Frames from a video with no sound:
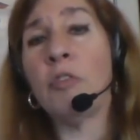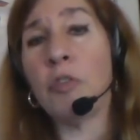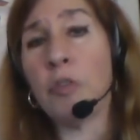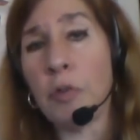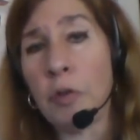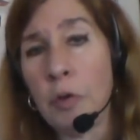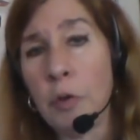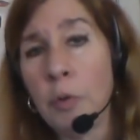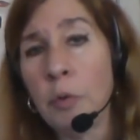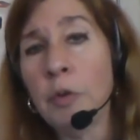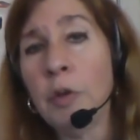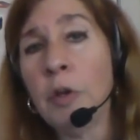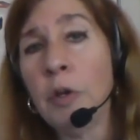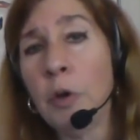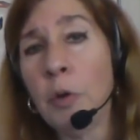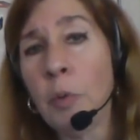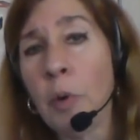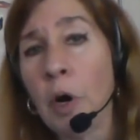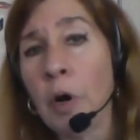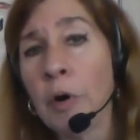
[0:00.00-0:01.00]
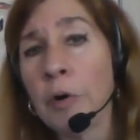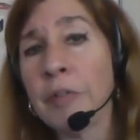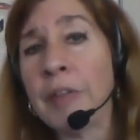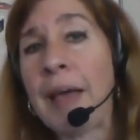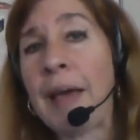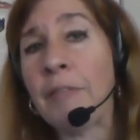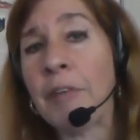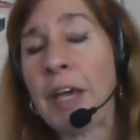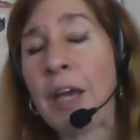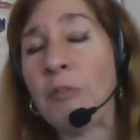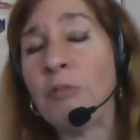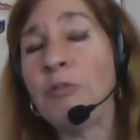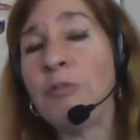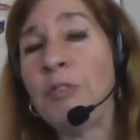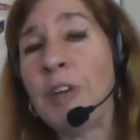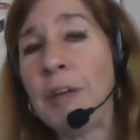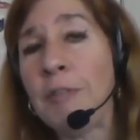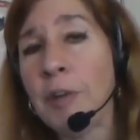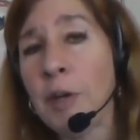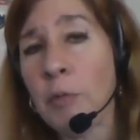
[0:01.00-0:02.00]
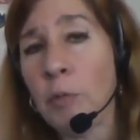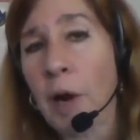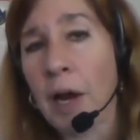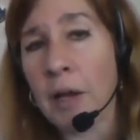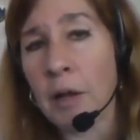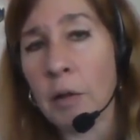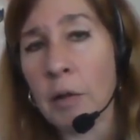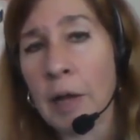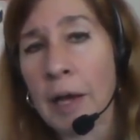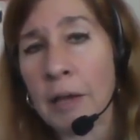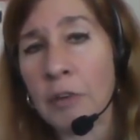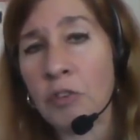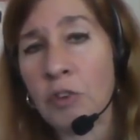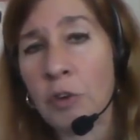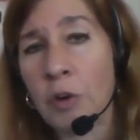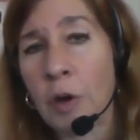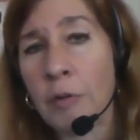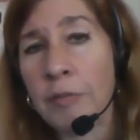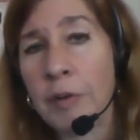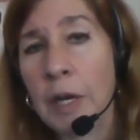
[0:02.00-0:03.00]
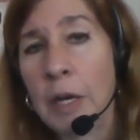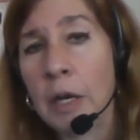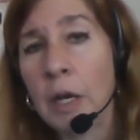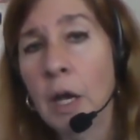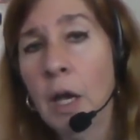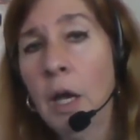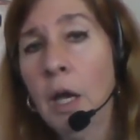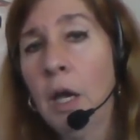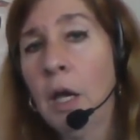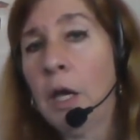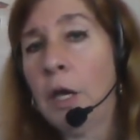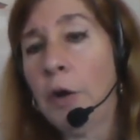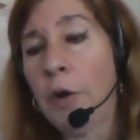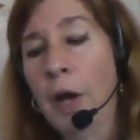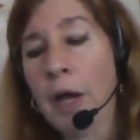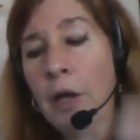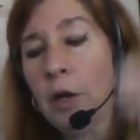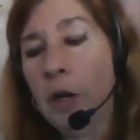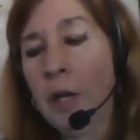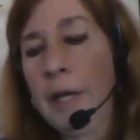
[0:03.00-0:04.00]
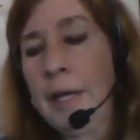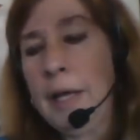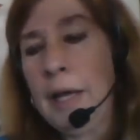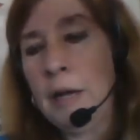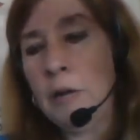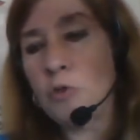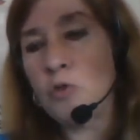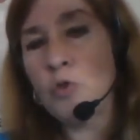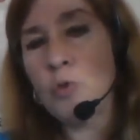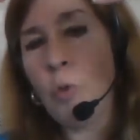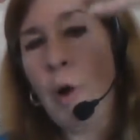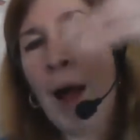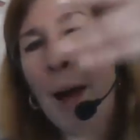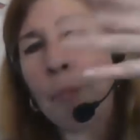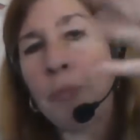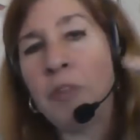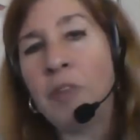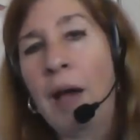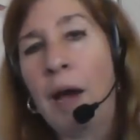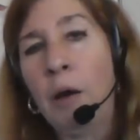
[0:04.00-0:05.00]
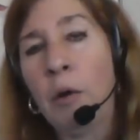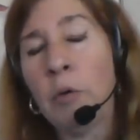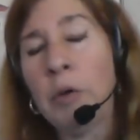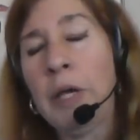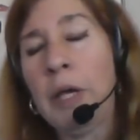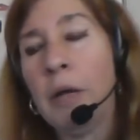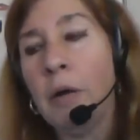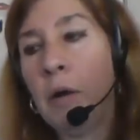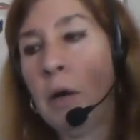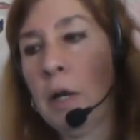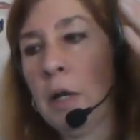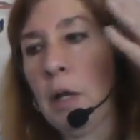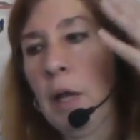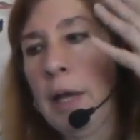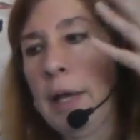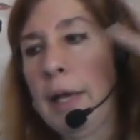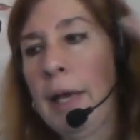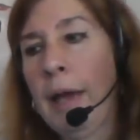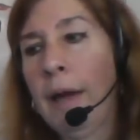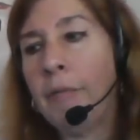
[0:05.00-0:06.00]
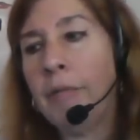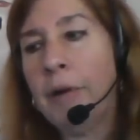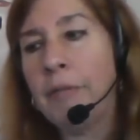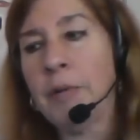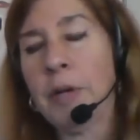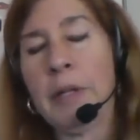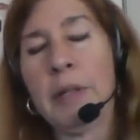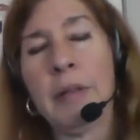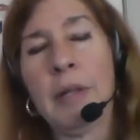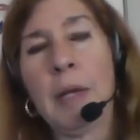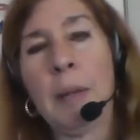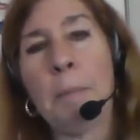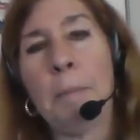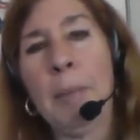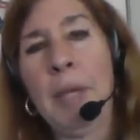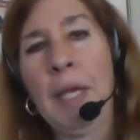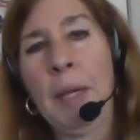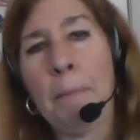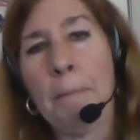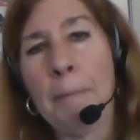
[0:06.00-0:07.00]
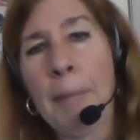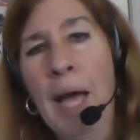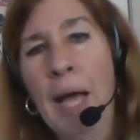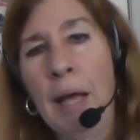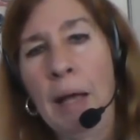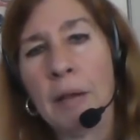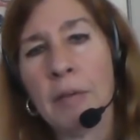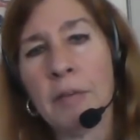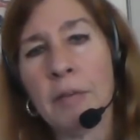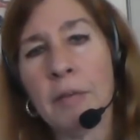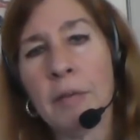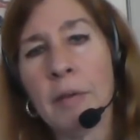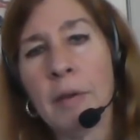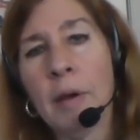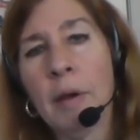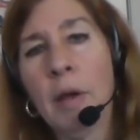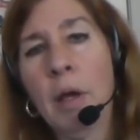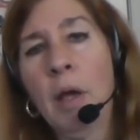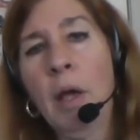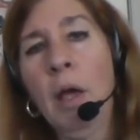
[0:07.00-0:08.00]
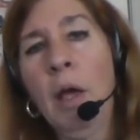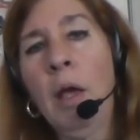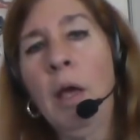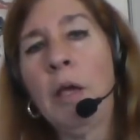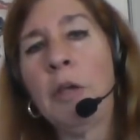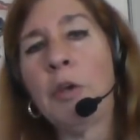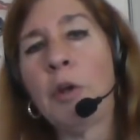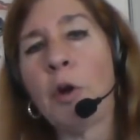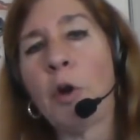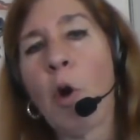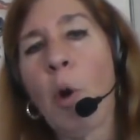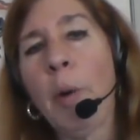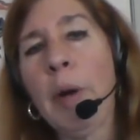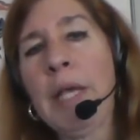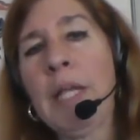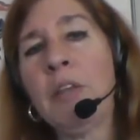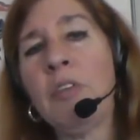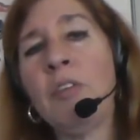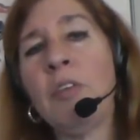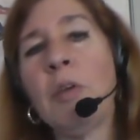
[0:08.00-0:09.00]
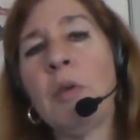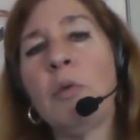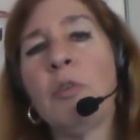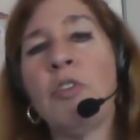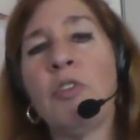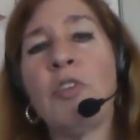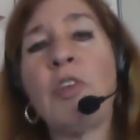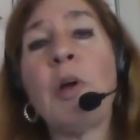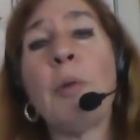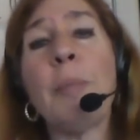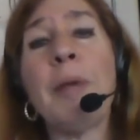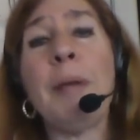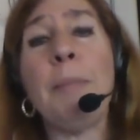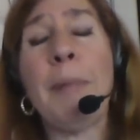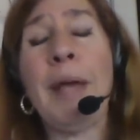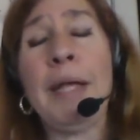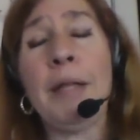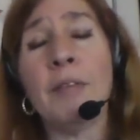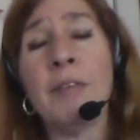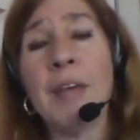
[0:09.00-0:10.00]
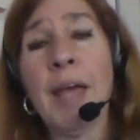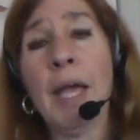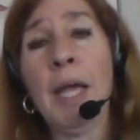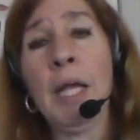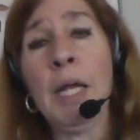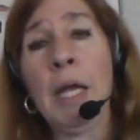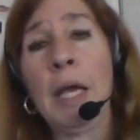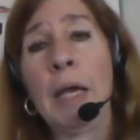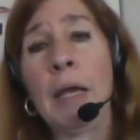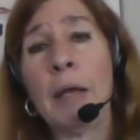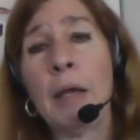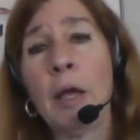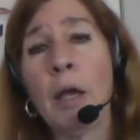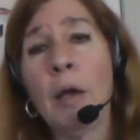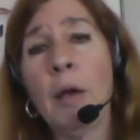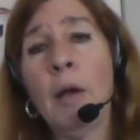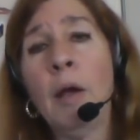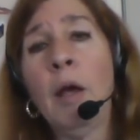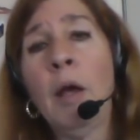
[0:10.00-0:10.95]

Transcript: to the new earth, having a vivid recollection of it, you're not going to get dropped down here and like have everything be a mess. You're going to still be maintaining